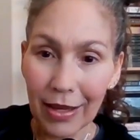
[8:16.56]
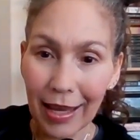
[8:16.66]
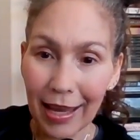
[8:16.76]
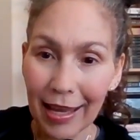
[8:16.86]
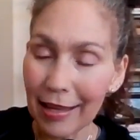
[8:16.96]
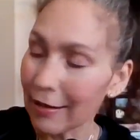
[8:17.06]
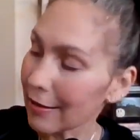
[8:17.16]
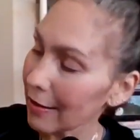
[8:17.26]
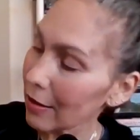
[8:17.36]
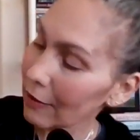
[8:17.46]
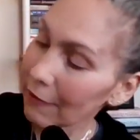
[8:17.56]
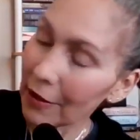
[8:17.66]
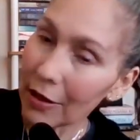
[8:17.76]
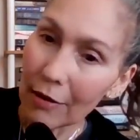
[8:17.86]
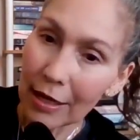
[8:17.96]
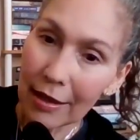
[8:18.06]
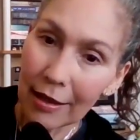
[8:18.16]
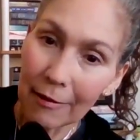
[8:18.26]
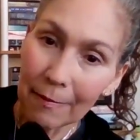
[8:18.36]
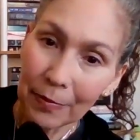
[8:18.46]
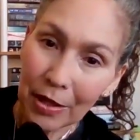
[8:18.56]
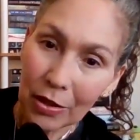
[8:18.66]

Okay. So you can fill out right there.